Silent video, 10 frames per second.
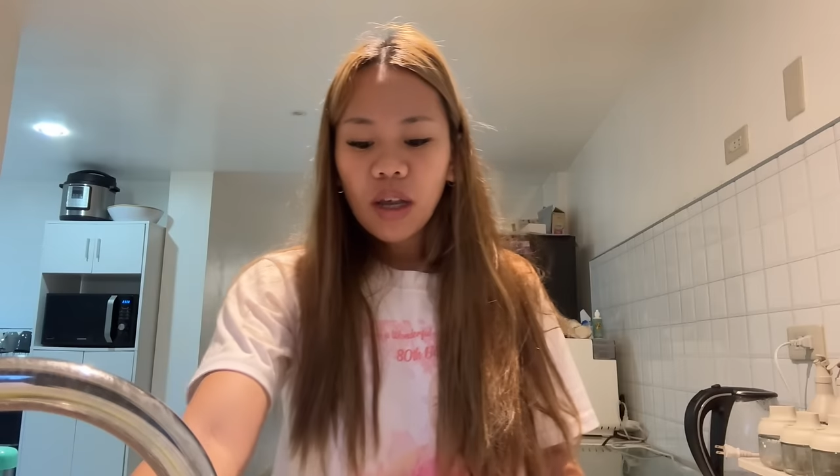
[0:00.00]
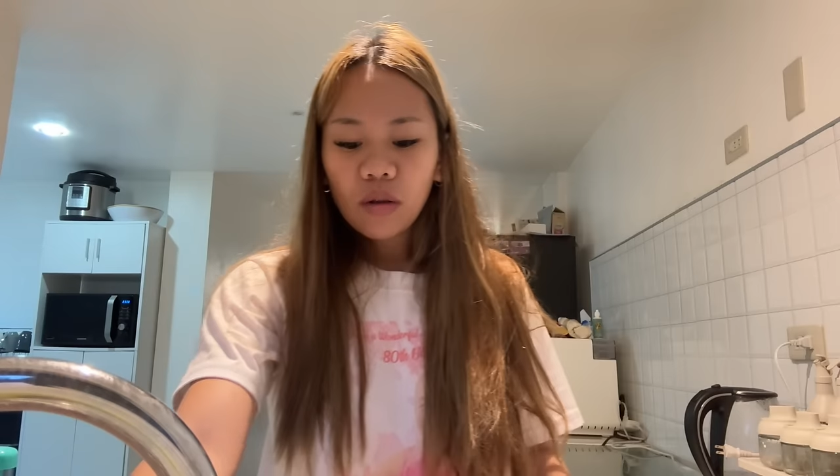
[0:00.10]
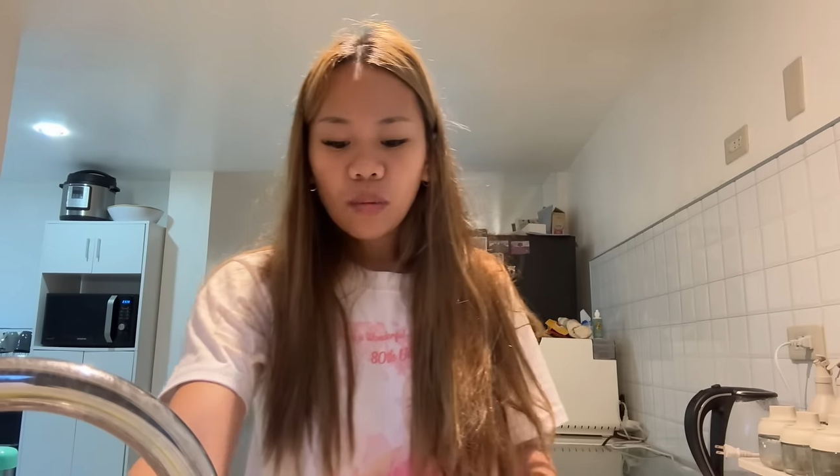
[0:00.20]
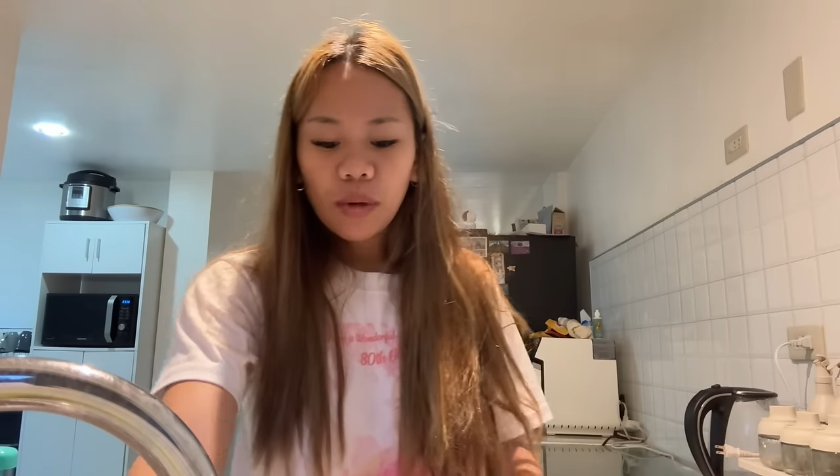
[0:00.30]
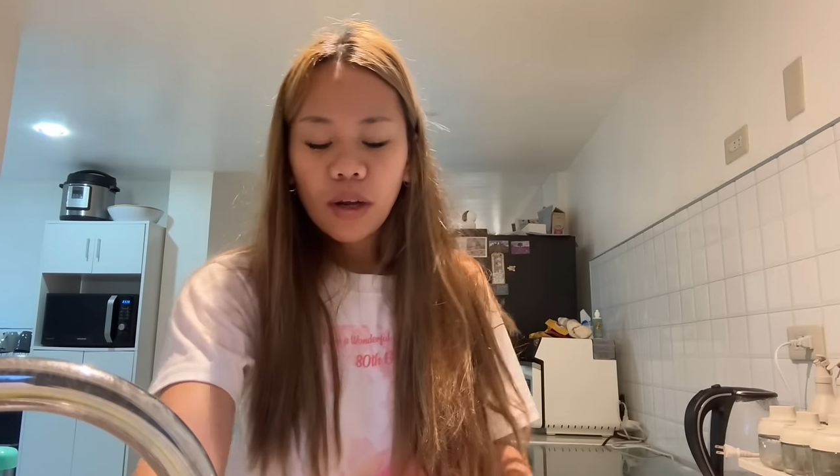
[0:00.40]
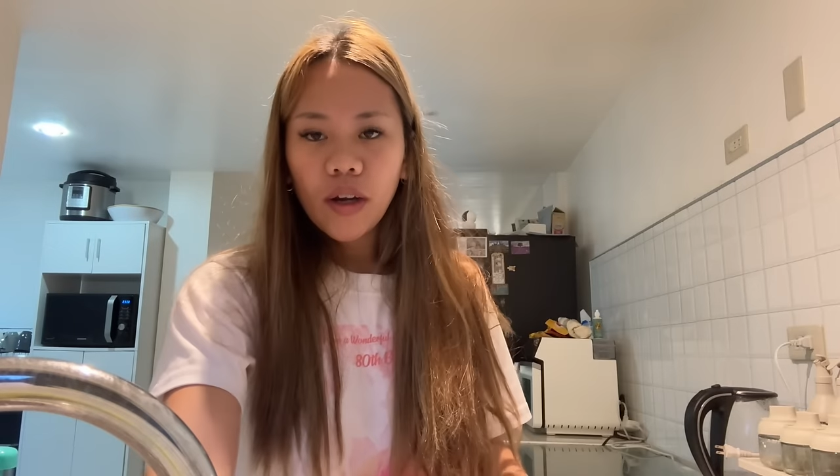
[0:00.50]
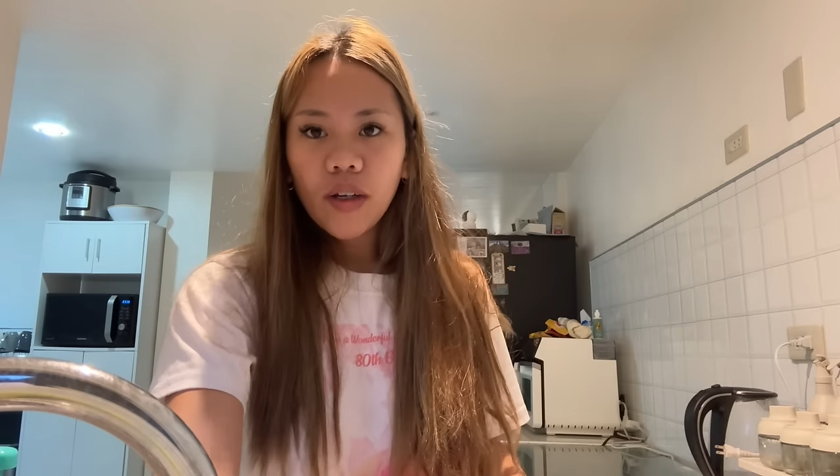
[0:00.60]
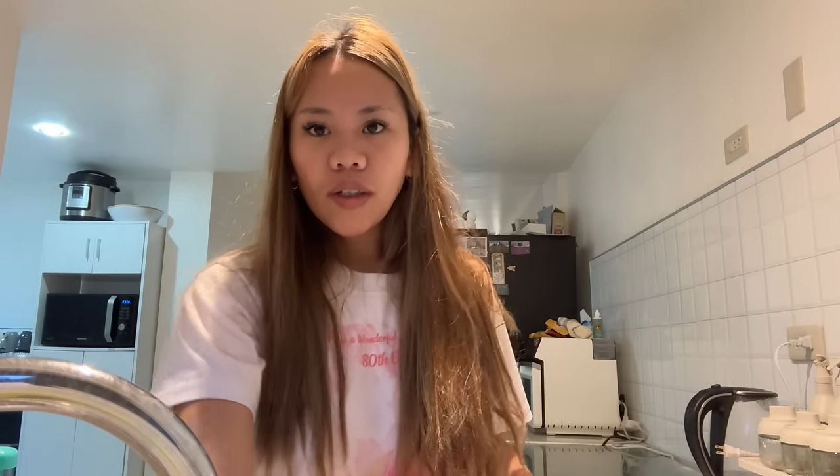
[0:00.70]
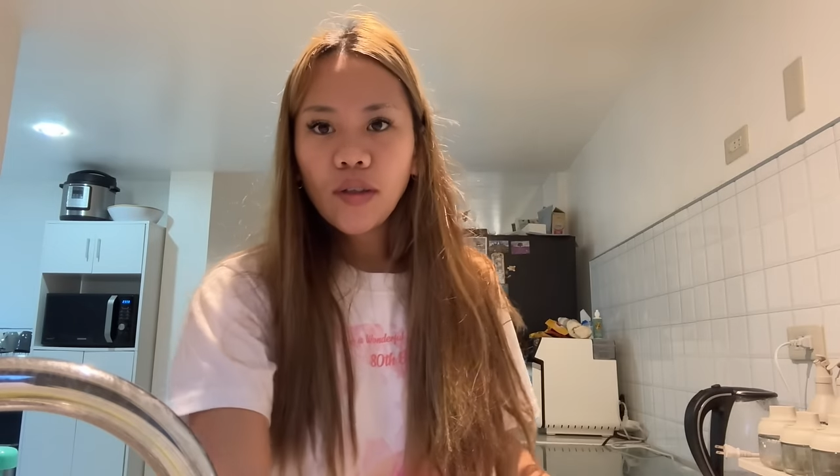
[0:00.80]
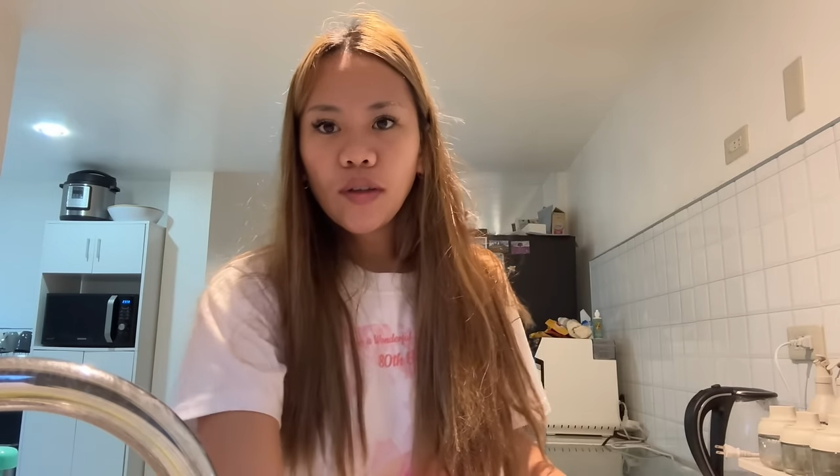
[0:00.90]

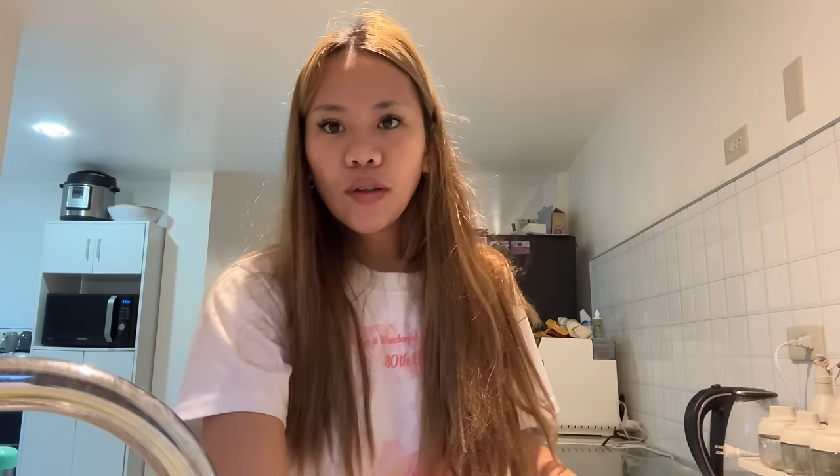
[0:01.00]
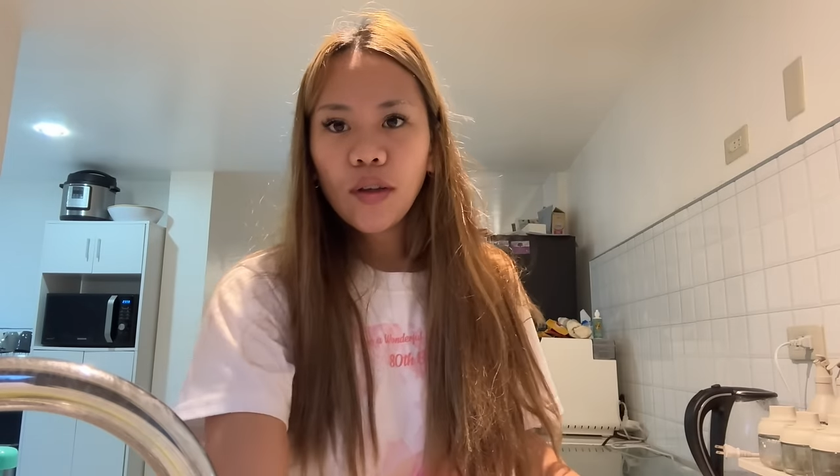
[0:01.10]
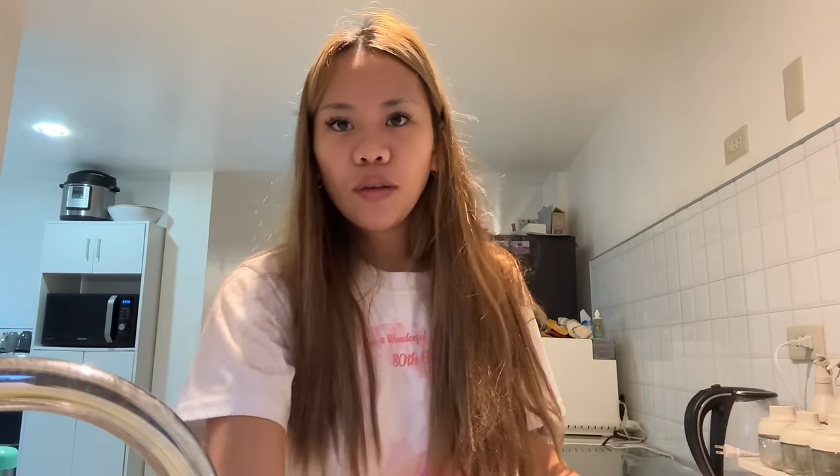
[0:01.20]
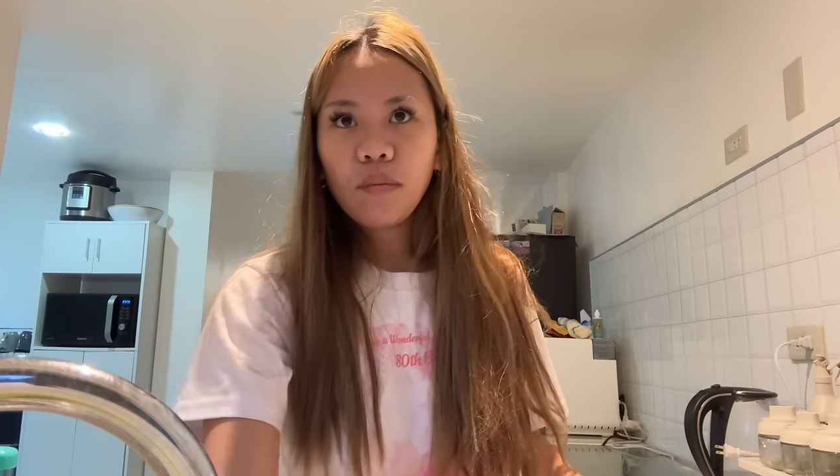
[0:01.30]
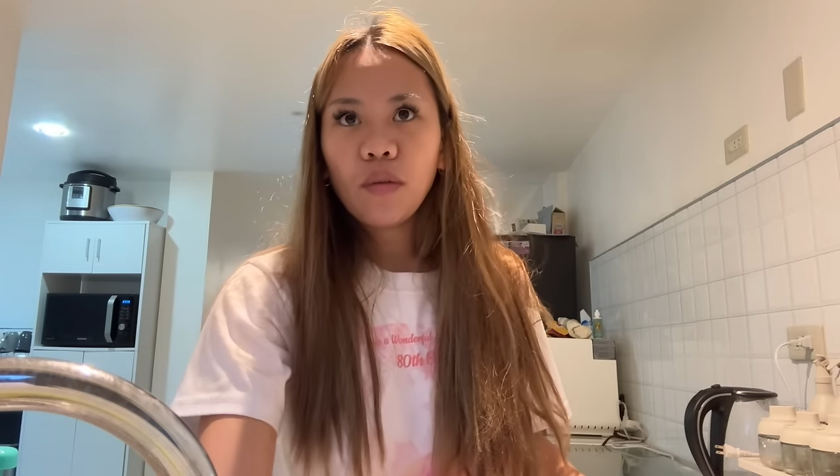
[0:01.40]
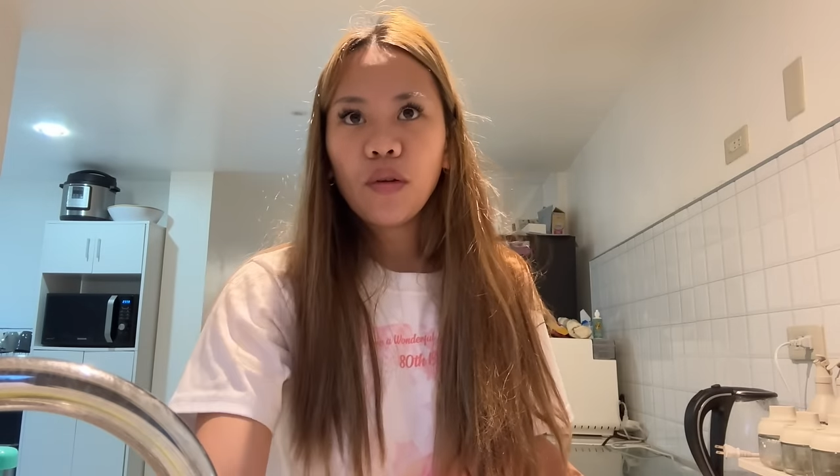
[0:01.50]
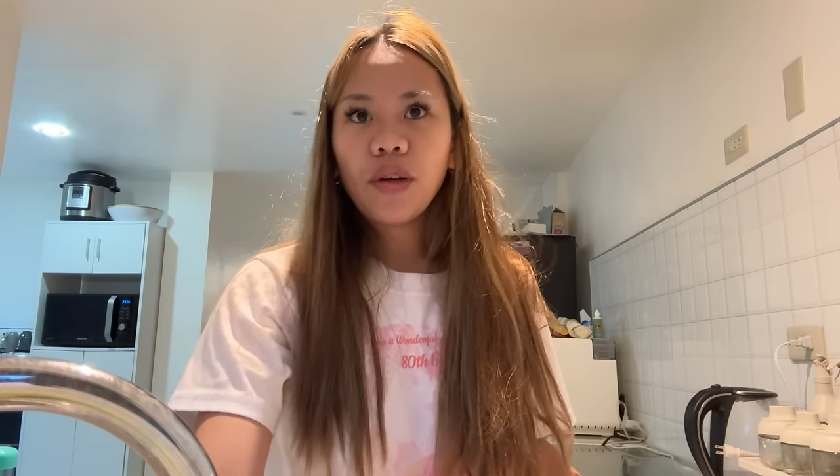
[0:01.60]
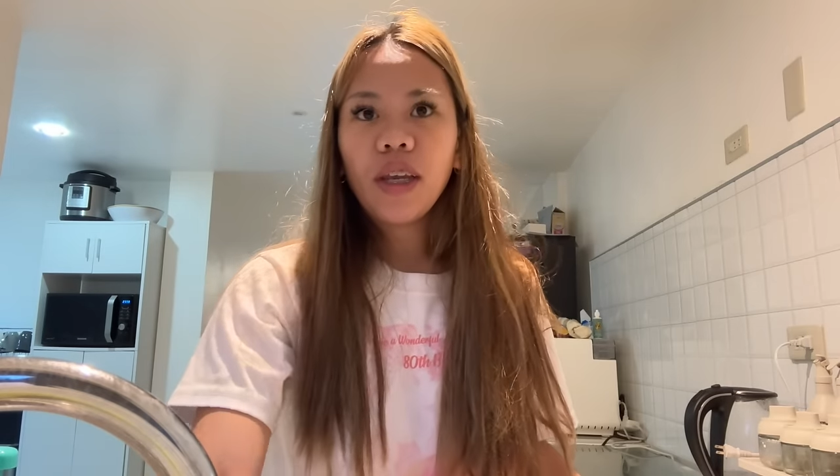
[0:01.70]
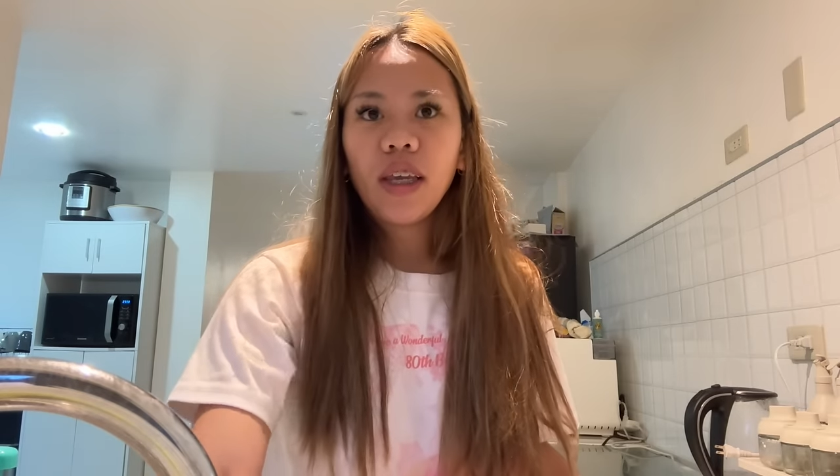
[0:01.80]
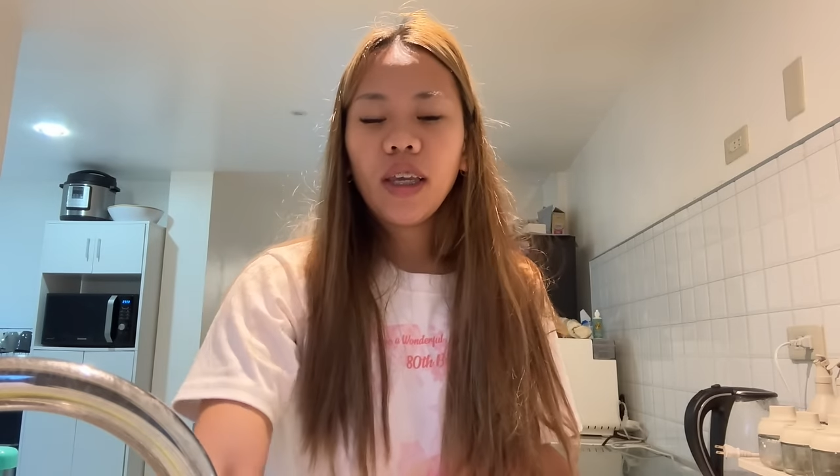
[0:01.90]
Mars, good
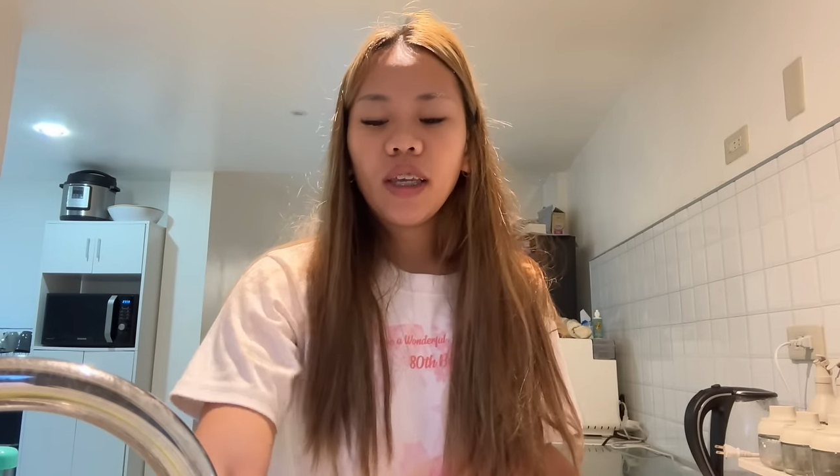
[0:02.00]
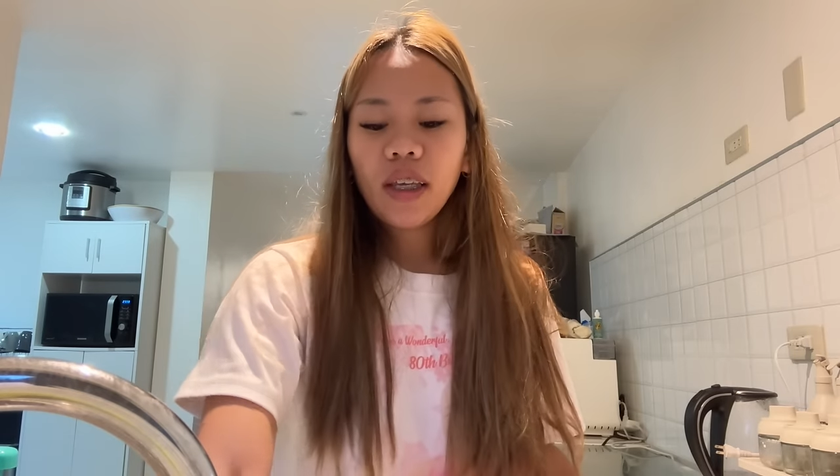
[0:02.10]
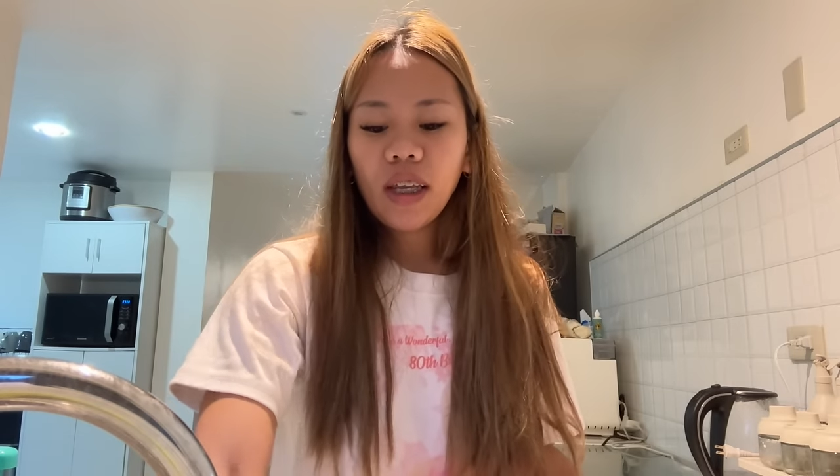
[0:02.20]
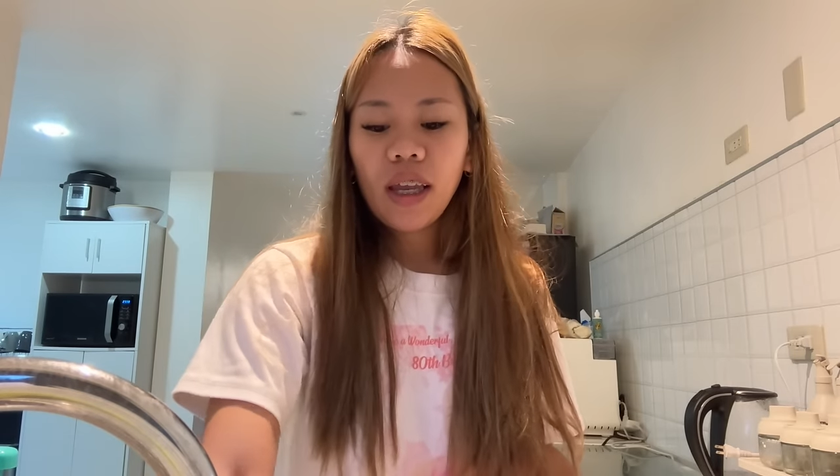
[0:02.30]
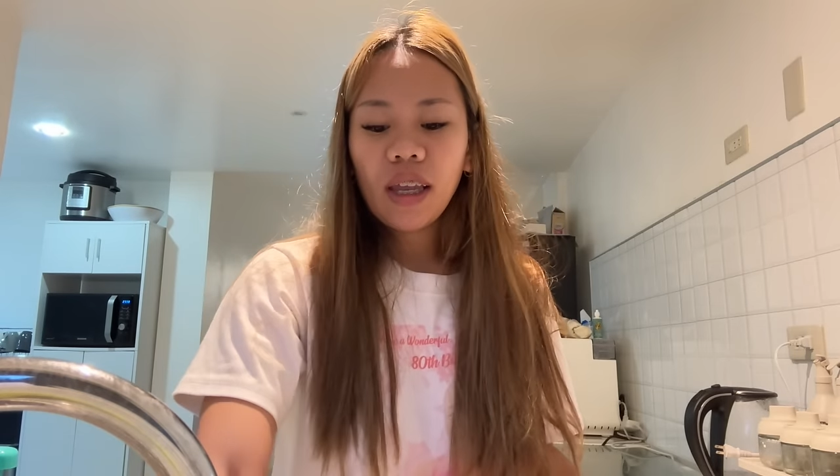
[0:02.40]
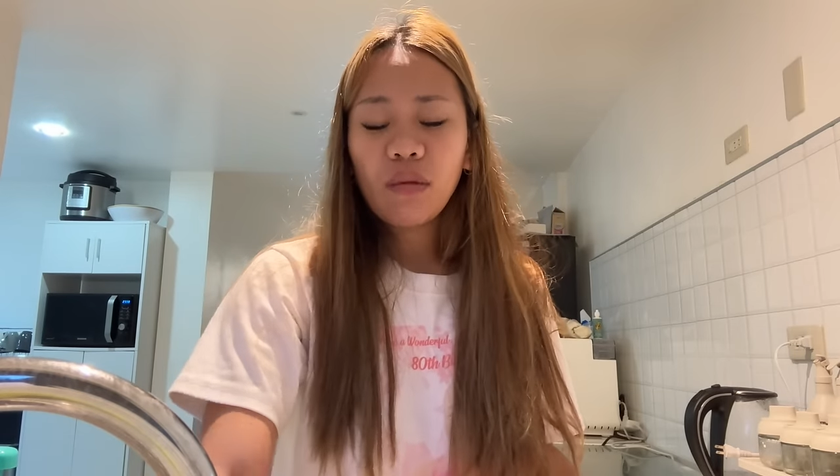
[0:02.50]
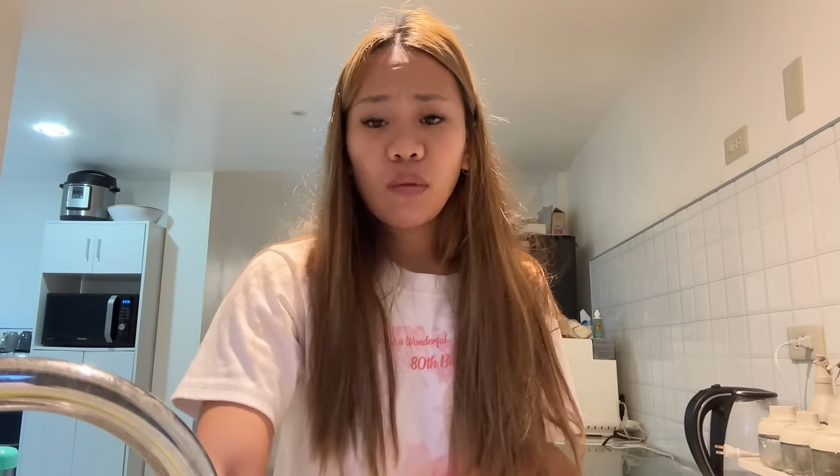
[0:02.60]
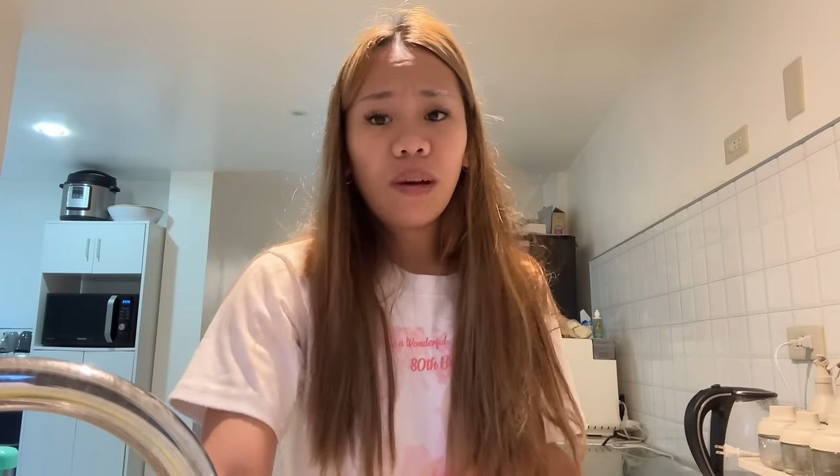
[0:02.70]
morning and